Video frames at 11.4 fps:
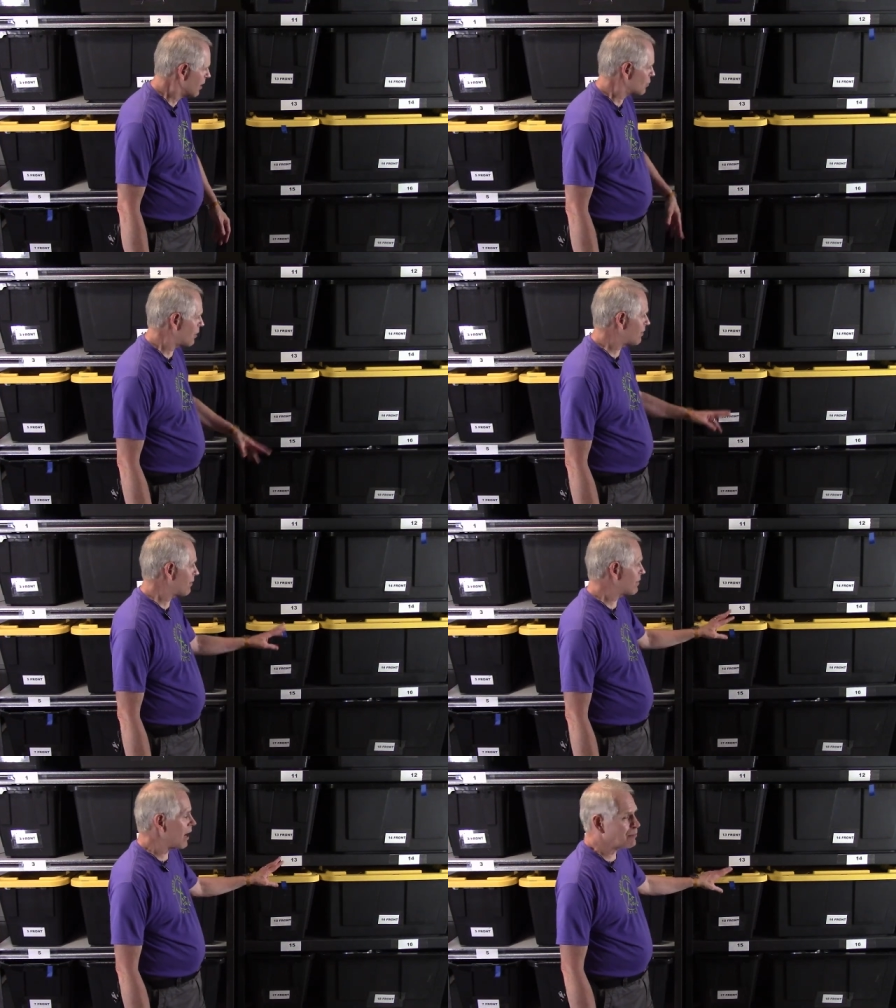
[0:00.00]
So if
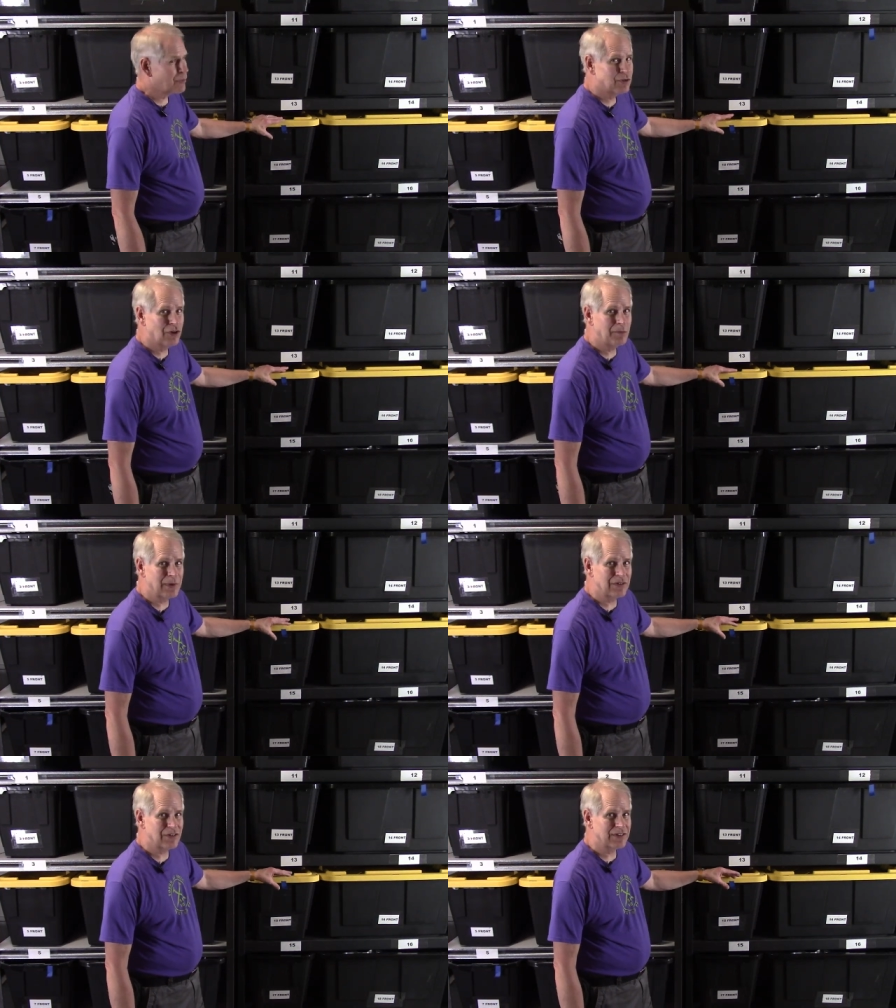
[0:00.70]
I've got two
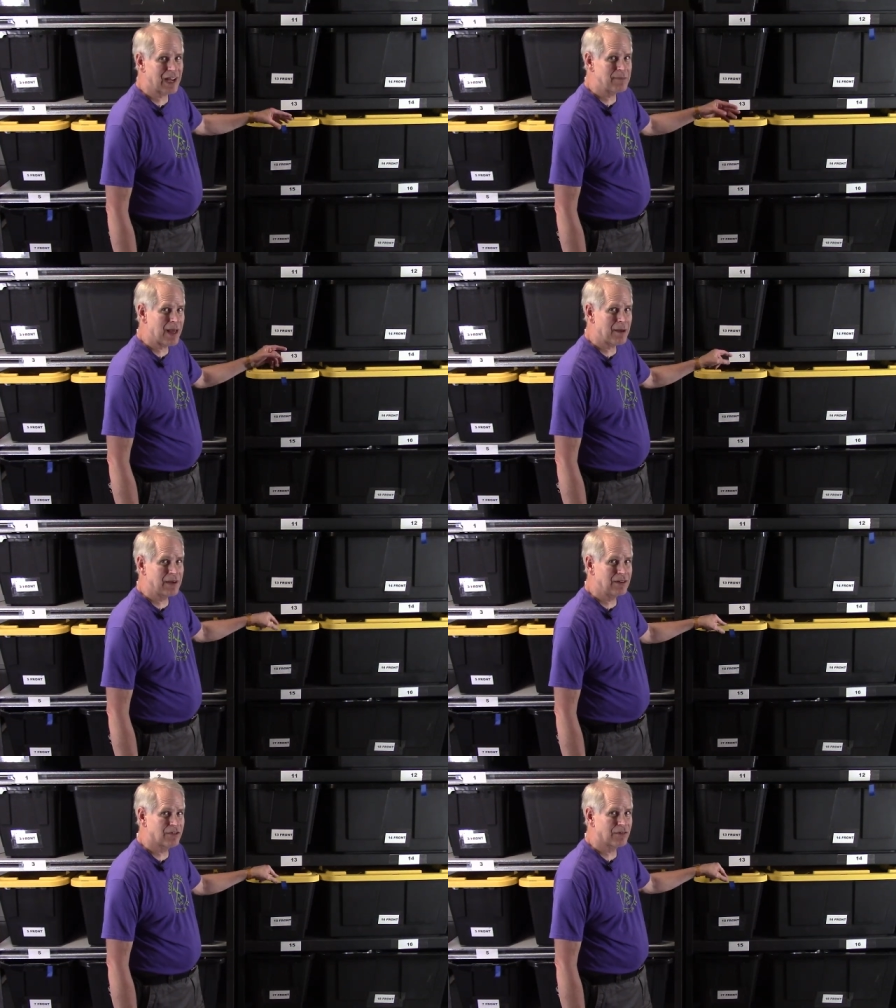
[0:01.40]
pieces of tape, that
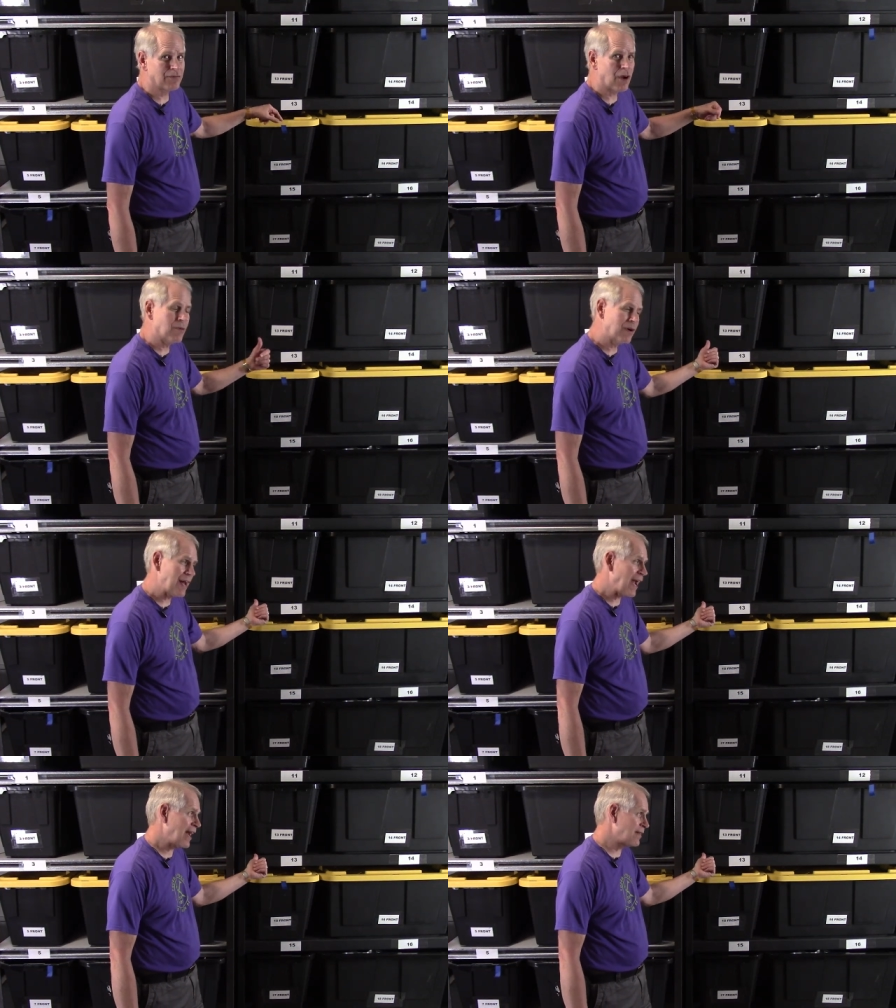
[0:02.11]
means the front one
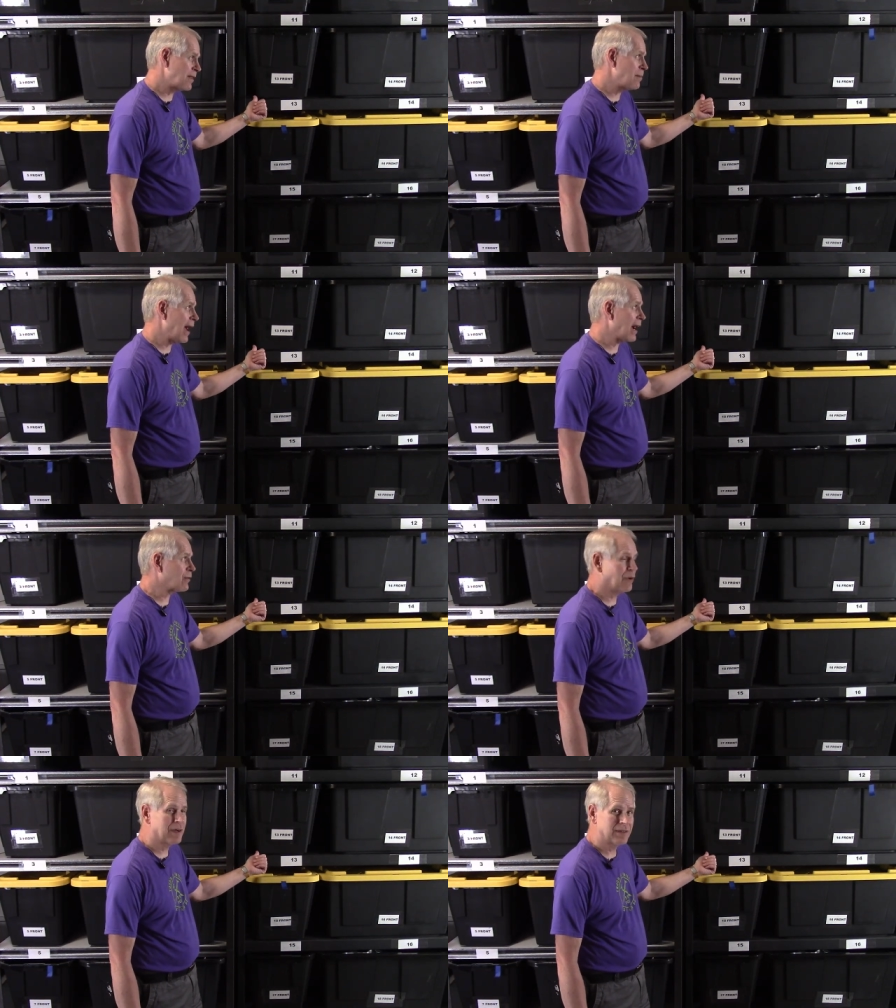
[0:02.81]
and the
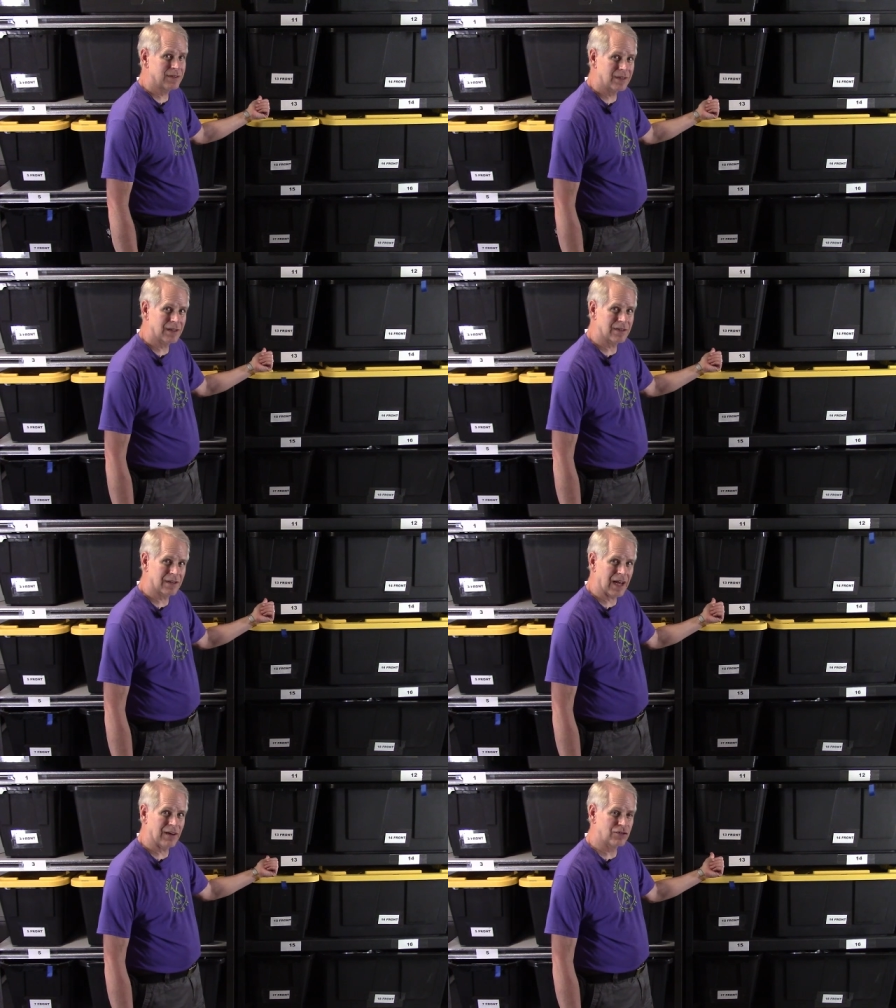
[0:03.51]
back one
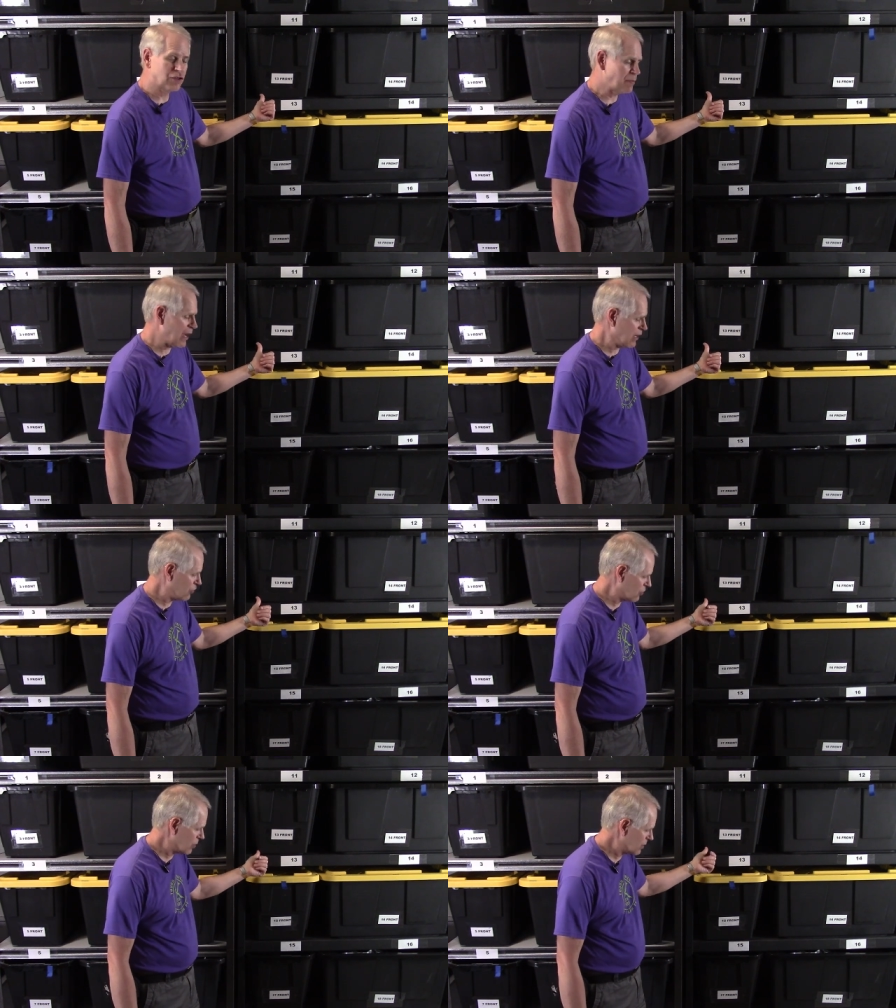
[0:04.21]
have
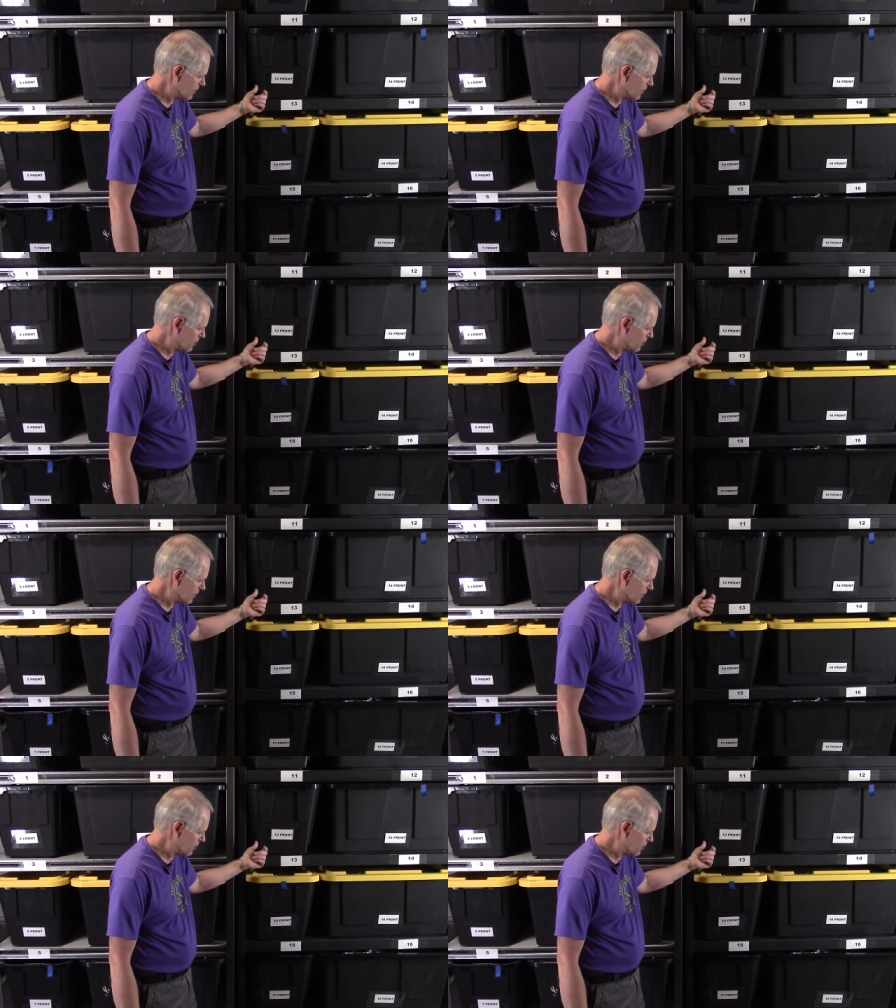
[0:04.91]
space.